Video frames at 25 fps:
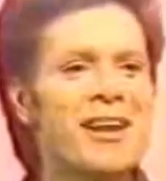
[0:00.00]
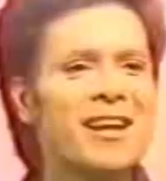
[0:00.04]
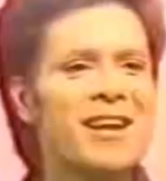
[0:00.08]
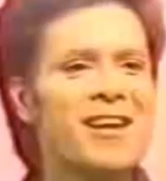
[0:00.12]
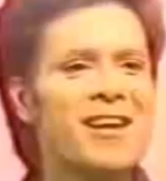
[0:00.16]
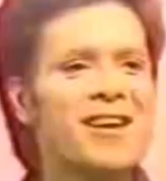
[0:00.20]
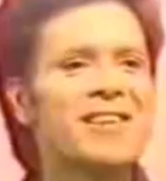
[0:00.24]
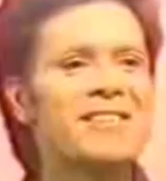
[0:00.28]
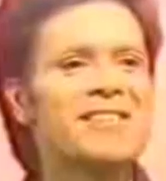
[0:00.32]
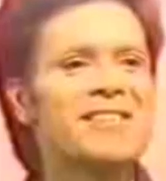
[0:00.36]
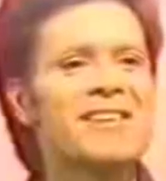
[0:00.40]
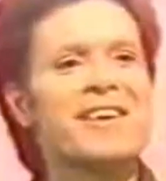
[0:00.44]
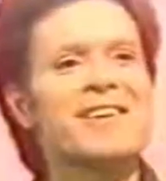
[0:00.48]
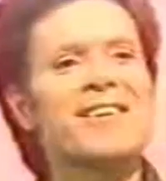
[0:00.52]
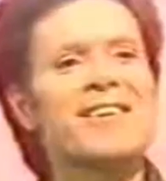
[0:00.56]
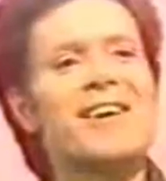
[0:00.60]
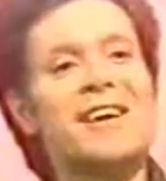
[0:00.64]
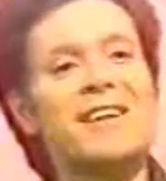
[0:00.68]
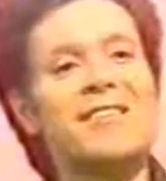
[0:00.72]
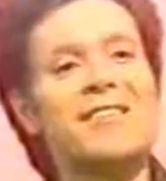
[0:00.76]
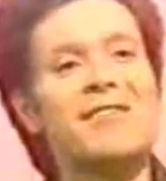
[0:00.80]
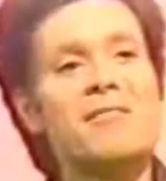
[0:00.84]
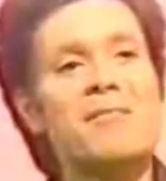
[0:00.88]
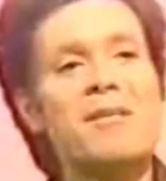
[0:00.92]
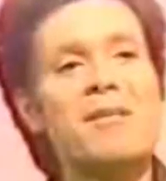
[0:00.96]
I mean, I can't tell
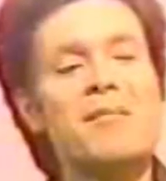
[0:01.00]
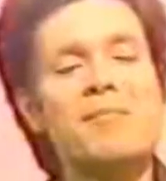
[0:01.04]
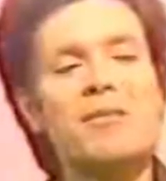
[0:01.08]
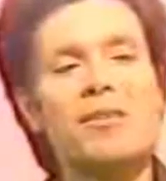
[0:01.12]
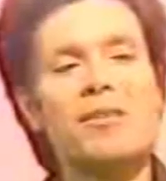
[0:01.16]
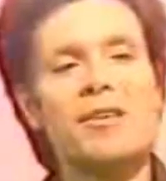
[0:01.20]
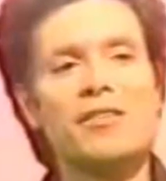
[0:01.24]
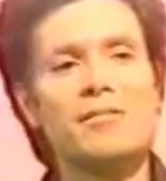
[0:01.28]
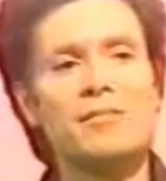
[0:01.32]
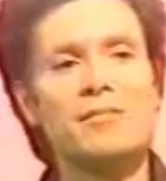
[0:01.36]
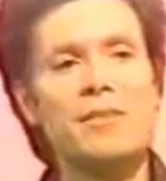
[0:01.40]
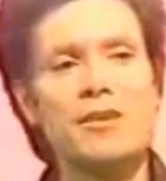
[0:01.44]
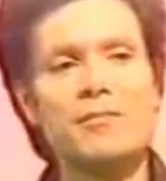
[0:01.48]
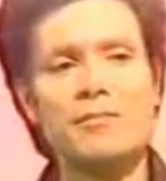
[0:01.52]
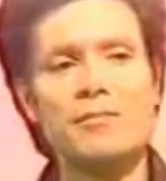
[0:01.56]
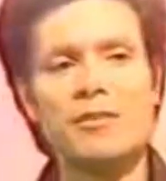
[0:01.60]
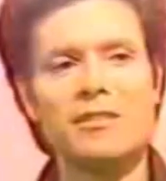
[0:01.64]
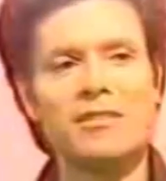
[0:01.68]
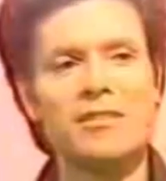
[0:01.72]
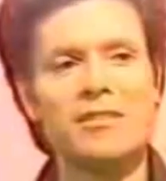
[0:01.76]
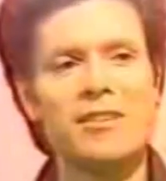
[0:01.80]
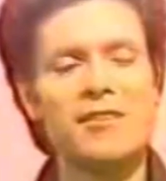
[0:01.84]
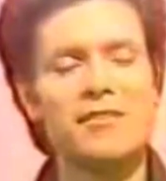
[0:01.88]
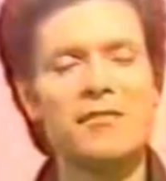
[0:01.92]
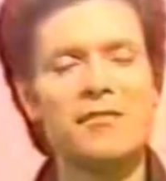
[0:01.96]
you, I can remember those
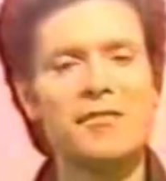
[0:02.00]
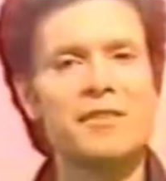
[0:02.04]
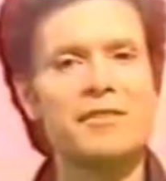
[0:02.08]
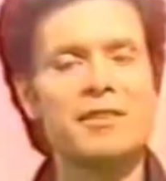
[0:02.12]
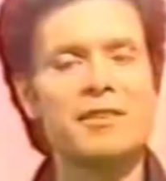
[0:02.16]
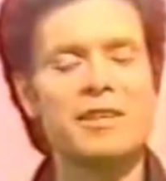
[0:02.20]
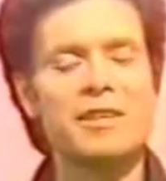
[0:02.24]
moments so